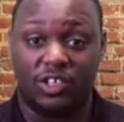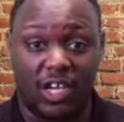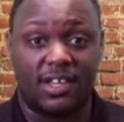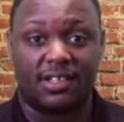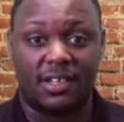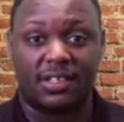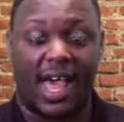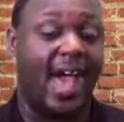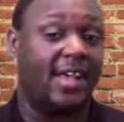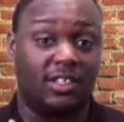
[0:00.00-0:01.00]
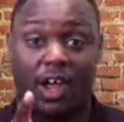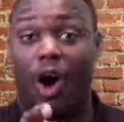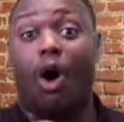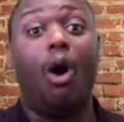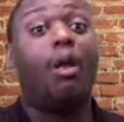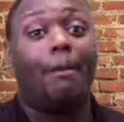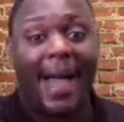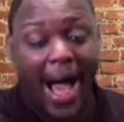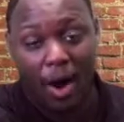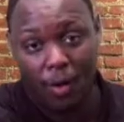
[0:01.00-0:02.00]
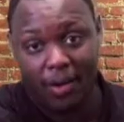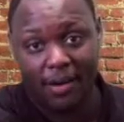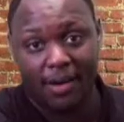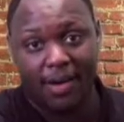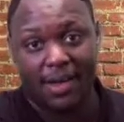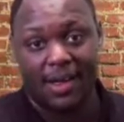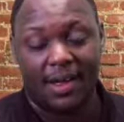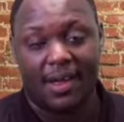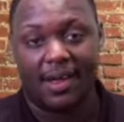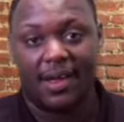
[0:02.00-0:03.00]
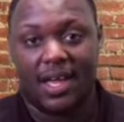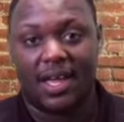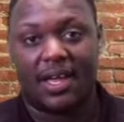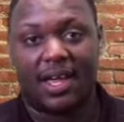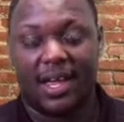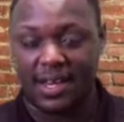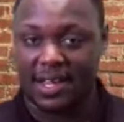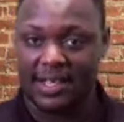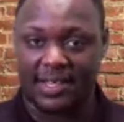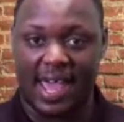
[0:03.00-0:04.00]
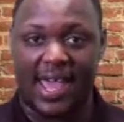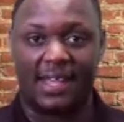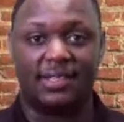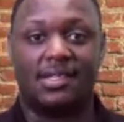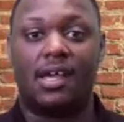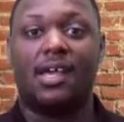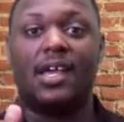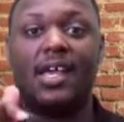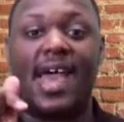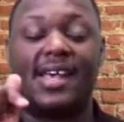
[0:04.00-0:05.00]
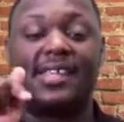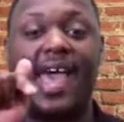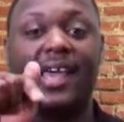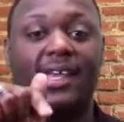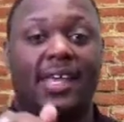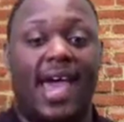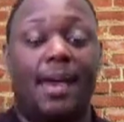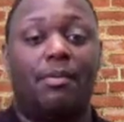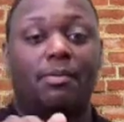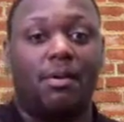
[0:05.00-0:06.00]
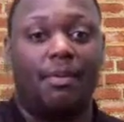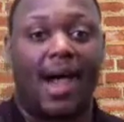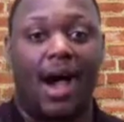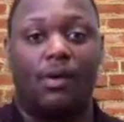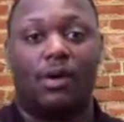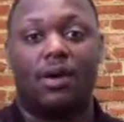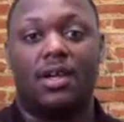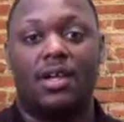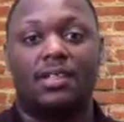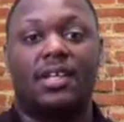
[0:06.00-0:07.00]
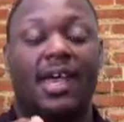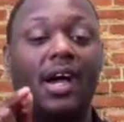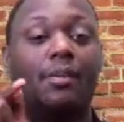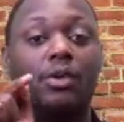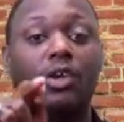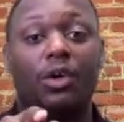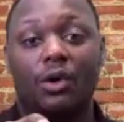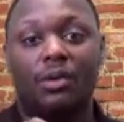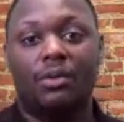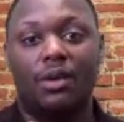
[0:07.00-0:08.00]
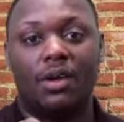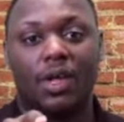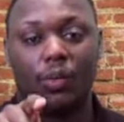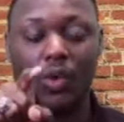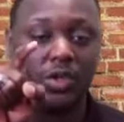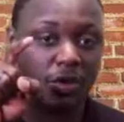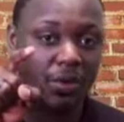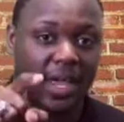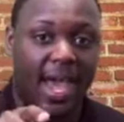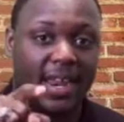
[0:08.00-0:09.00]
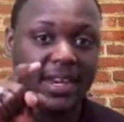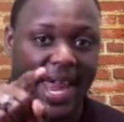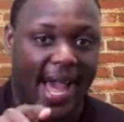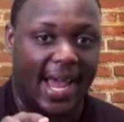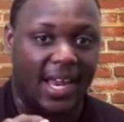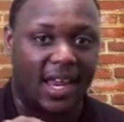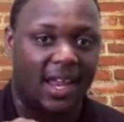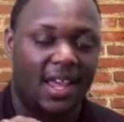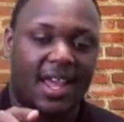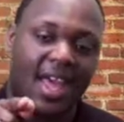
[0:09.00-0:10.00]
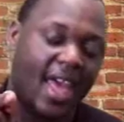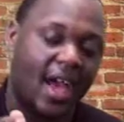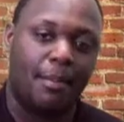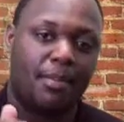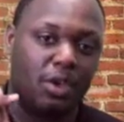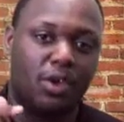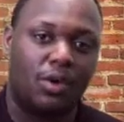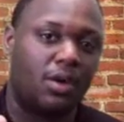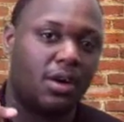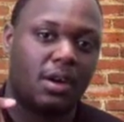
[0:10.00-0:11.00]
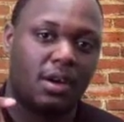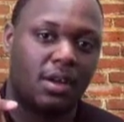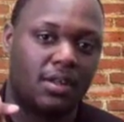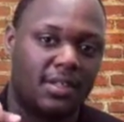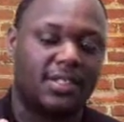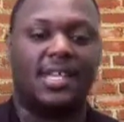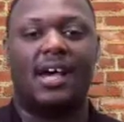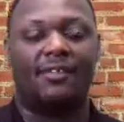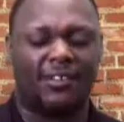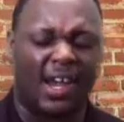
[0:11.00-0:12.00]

Jesus has all power in his hands. He has a capable power to help you when you cannot help yourself.